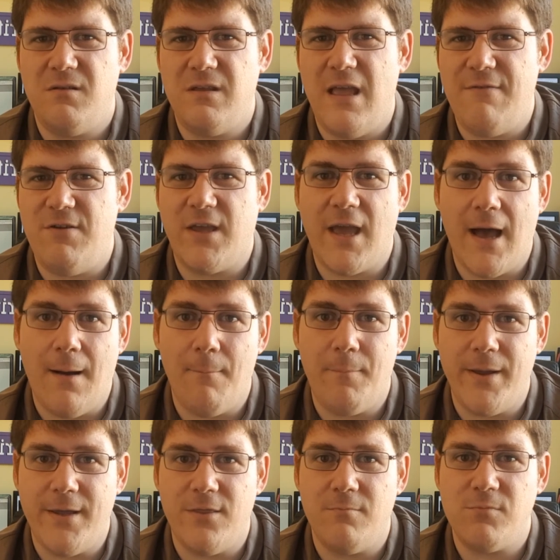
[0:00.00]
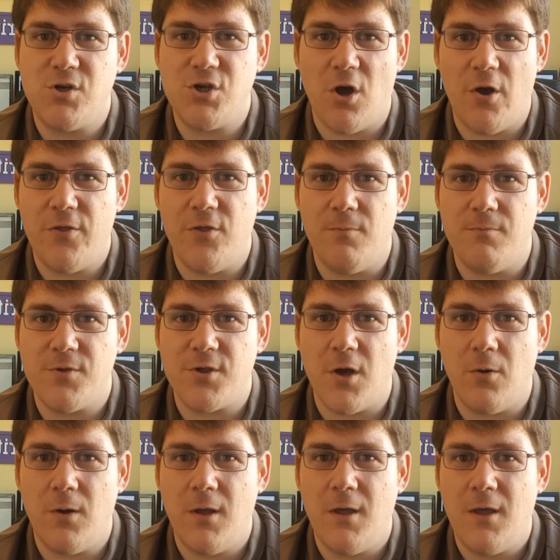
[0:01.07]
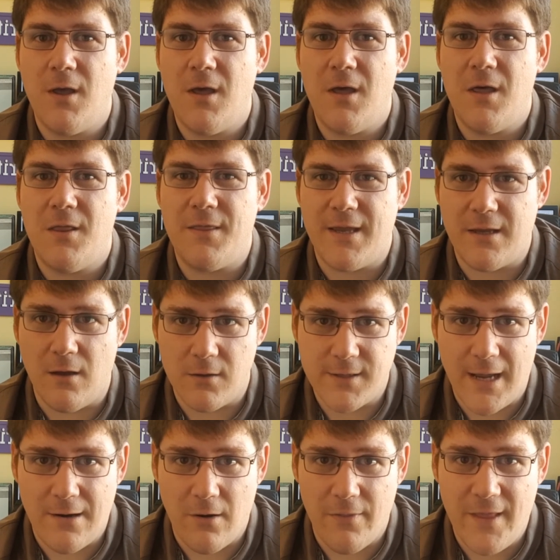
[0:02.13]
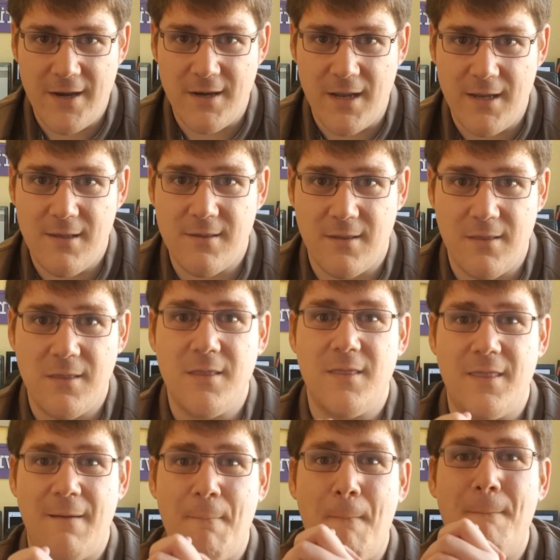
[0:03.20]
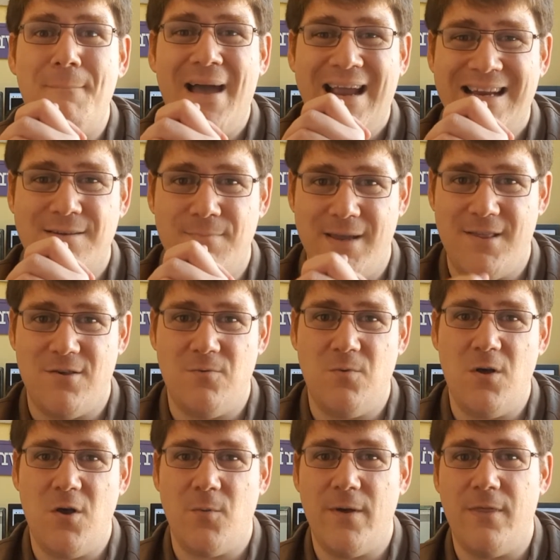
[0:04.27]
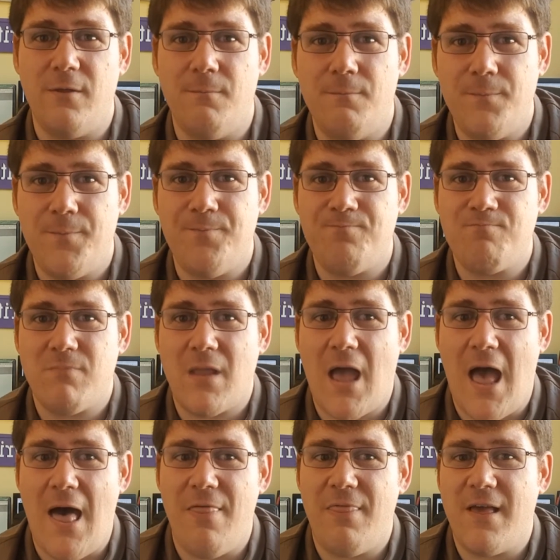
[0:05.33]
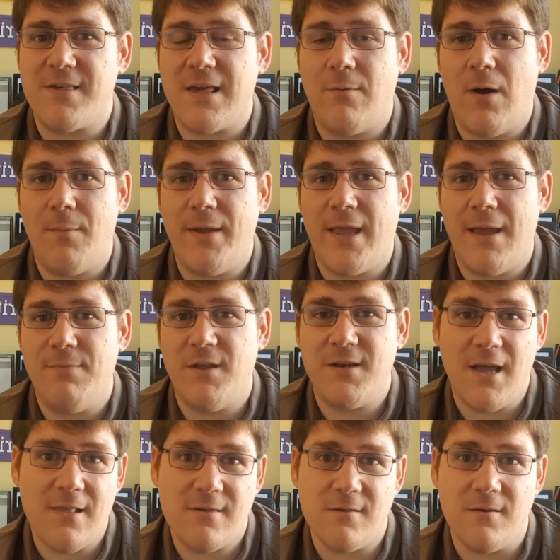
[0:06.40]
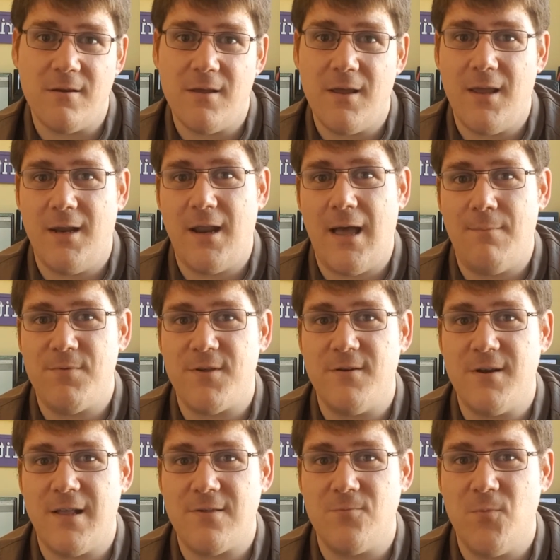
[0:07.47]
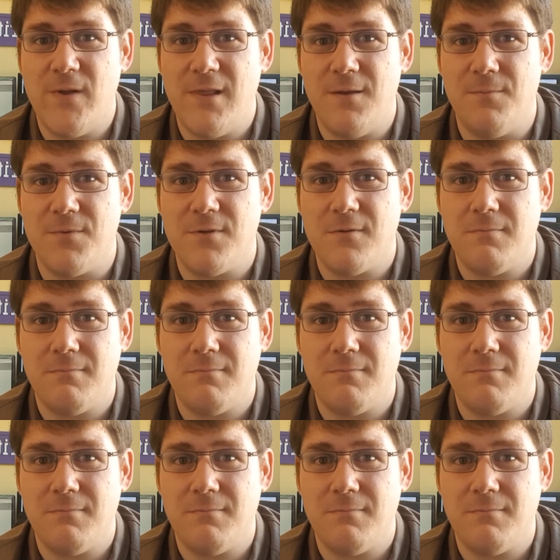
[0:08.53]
if you can't beat them, join them. So they got down on their knees and they begged me to work with them. And that's how I became the Nattan in Hampson, Nattan Williams.